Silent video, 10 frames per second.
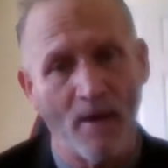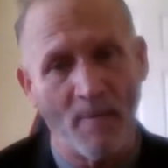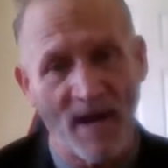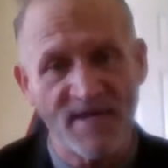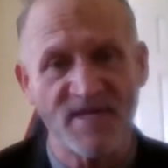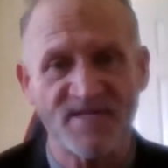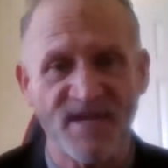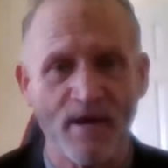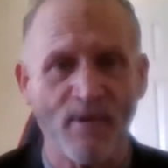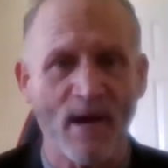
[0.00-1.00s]
I had to
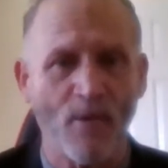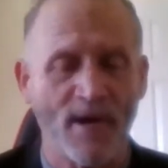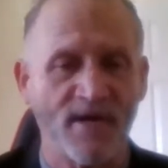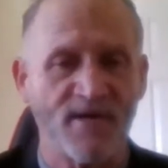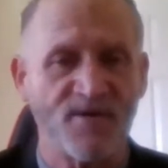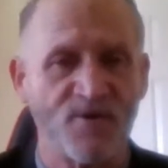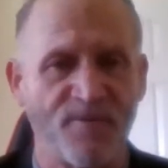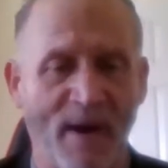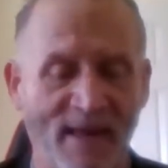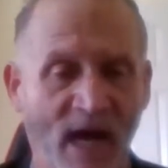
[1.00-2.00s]
decide what I wanted to
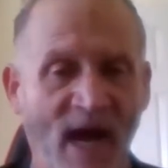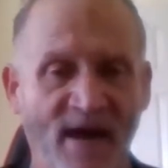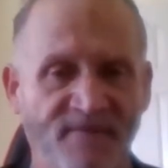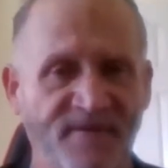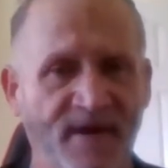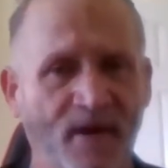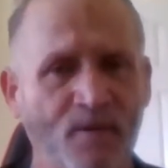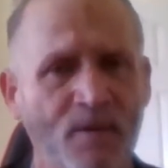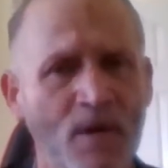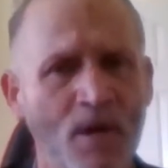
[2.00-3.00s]
do with my life,
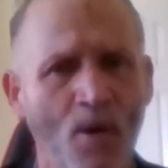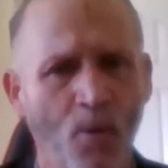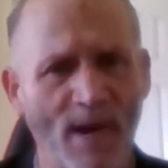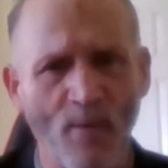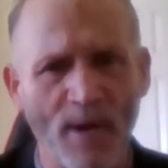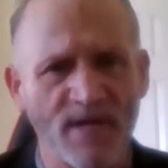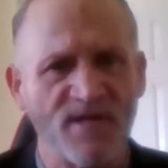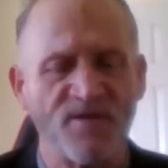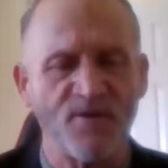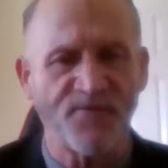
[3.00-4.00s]
what I
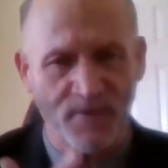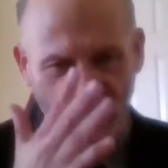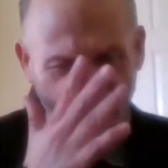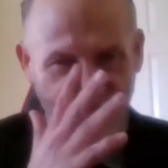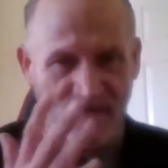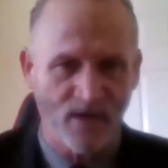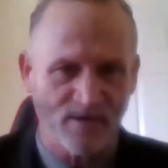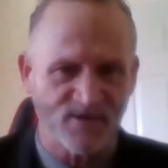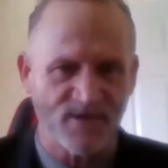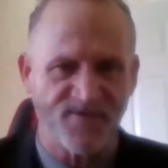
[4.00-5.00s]
wanted to do for a
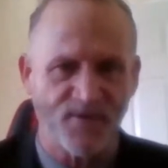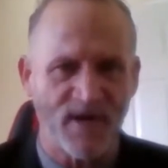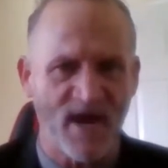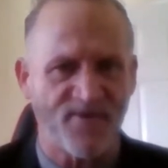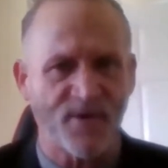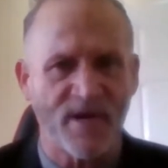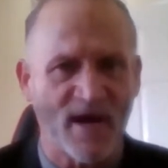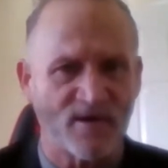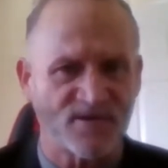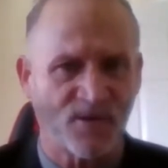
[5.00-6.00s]
living. I was only 38,
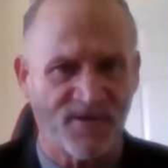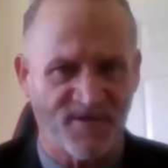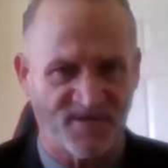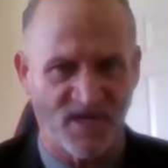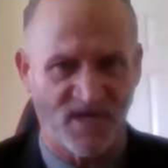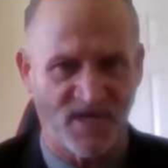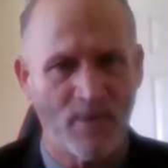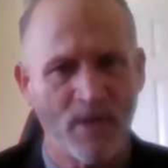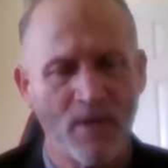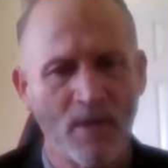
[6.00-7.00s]
39 years old at this
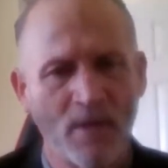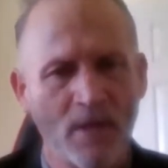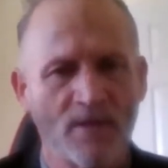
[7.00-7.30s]
time.